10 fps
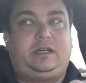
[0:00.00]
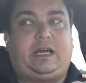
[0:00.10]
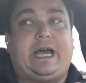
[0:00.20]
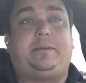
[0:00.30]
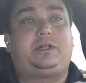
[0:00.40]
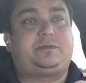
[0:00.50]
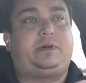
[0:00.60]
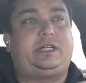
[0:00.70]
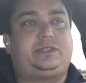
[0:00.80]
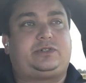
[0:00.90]
how much
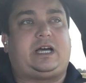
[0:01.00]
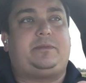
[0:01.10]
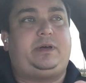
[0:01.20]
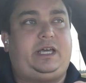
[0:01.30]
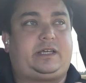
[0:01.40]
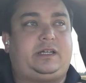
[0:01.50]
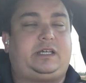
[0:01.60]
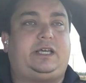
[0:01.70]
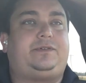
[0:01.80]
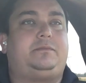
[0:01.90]
money should I make in a
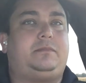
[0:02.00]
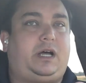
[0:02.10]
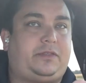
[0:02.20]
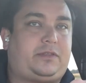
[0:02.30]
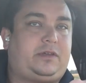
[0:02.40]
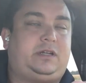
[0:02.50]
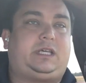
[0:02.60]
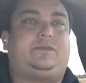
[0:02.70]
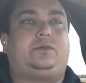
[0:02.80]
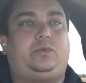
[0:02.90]
given month, in a
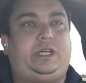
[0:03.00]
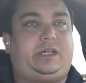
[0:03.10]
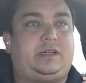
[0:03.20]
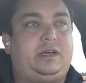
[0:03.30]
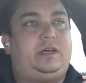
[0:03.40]
given week,